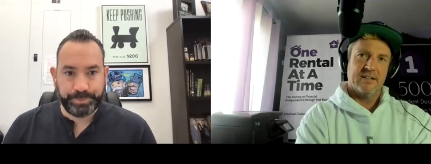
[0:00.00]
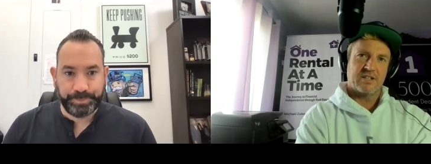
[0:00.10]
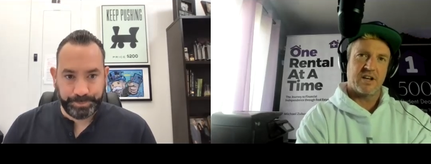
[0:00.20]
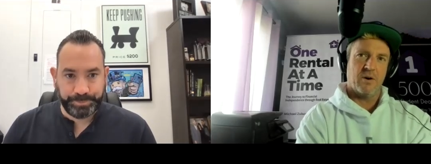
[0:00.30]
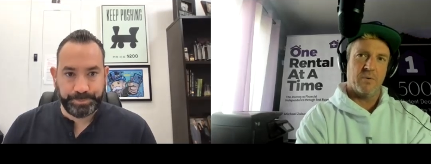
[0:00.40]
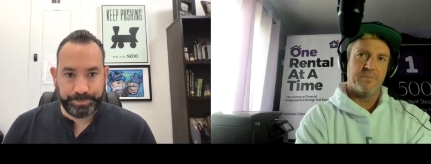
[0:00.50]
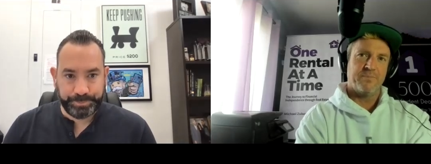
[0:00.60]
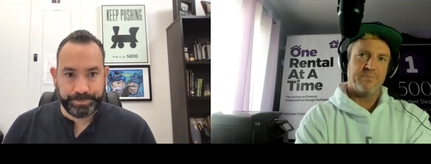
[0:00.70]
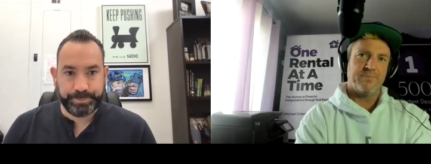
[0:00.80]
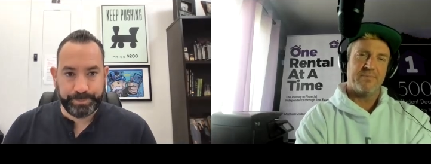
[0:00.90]
Speaker 1: So
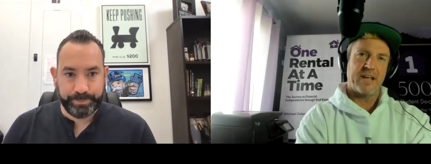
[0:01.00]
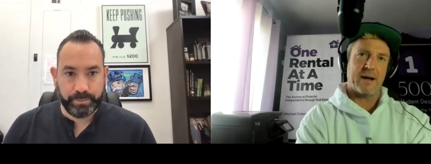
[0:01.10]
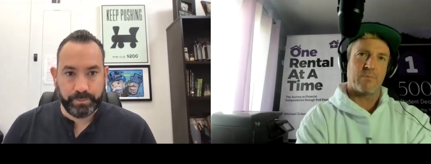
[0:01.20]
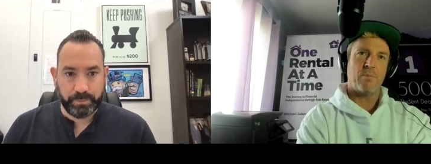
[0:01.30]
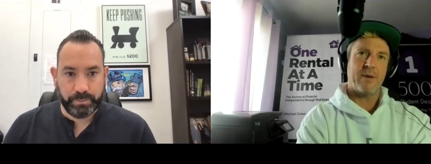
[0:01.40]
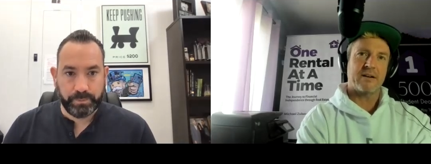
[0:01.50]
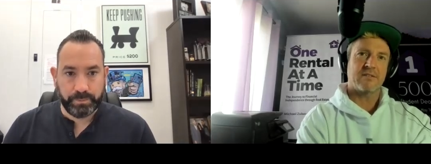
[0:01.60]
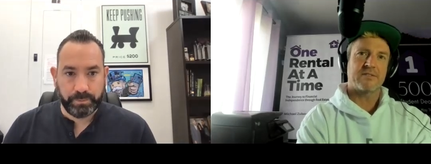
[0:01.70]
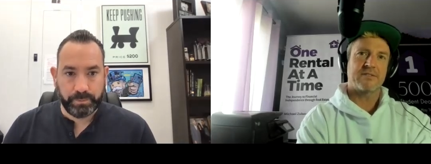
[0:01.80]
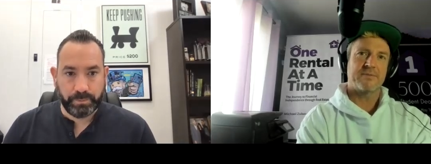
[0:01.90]
yeah, role
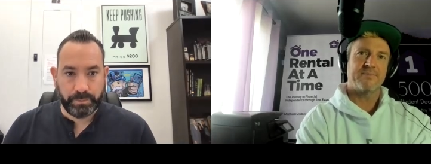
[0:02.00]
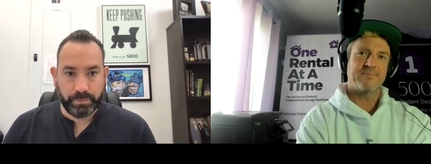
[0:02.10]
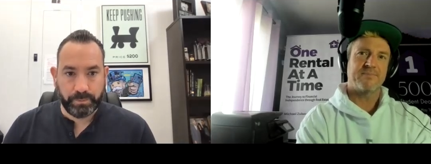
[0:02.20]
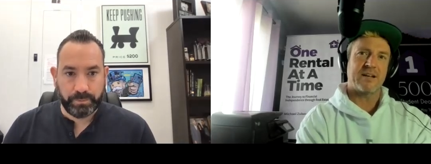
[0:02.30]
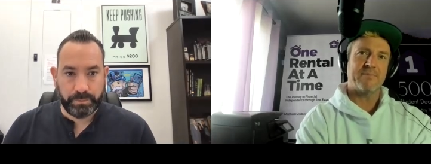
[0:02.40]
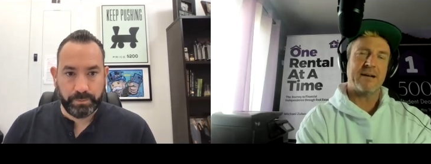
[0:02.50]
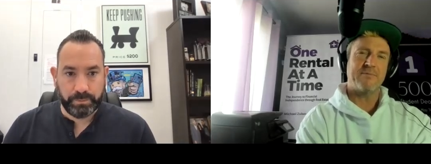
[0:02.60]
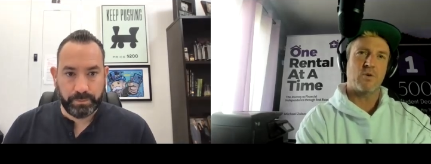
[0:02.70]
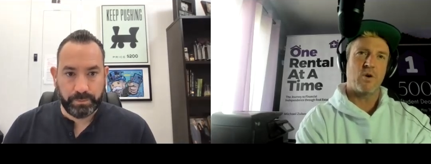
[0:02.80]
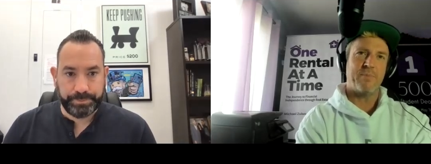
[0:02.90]
models,
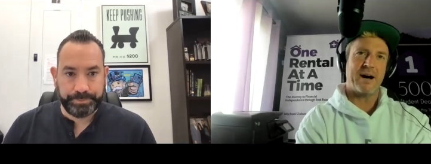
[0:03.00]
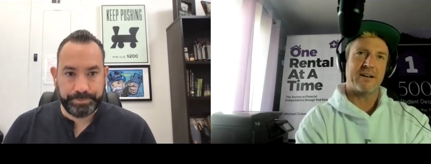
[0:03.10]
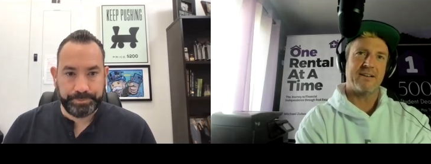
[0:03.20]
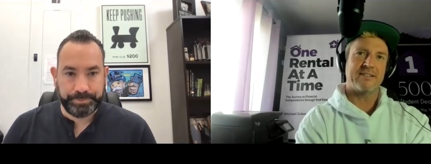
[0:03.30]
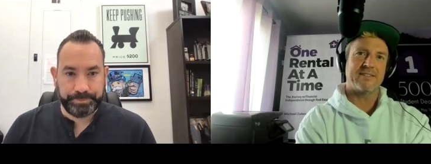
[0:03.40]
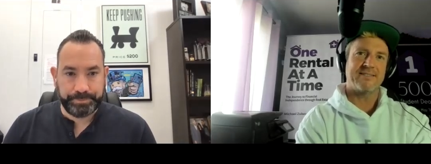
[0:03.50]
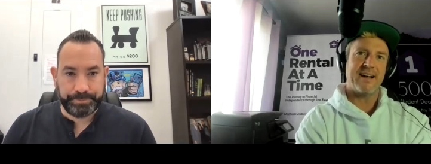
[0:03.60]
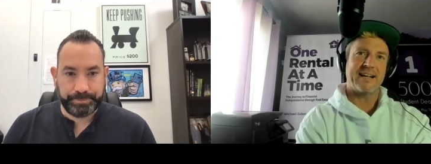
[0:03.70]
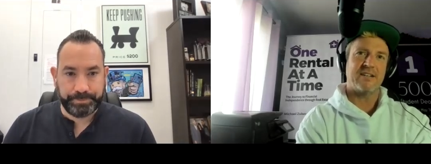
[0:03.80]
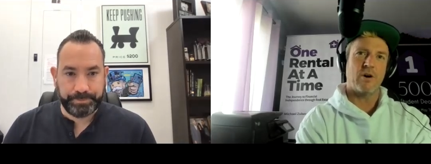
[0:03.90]
sometimes a role model is,
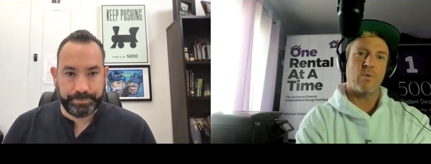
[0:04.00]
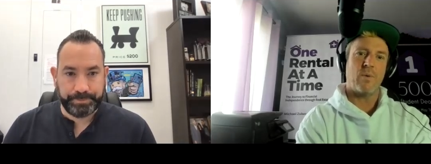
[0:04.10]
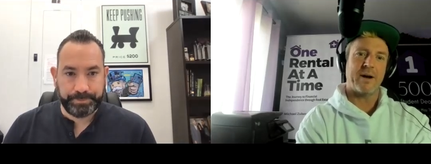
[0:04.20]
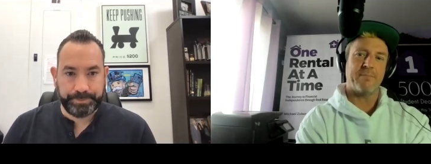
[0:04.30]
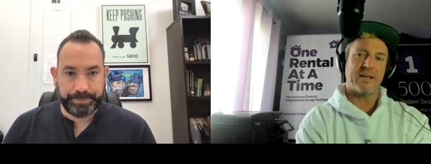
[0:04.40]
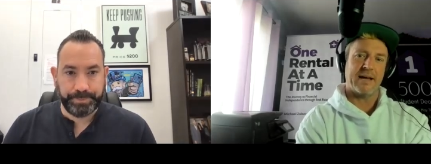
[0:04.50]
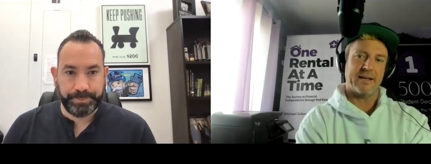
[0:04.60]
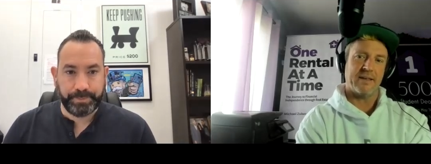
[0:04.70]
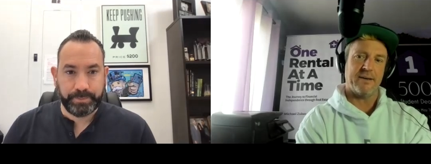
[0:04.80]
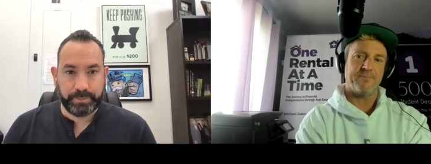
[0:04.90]
I don't want to be
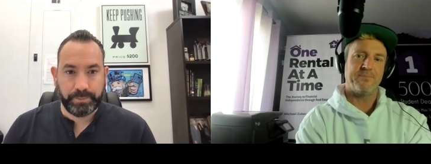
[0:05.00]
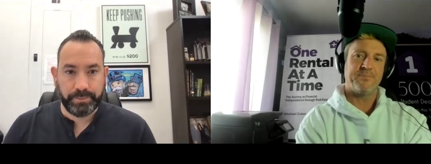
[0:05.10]
like them.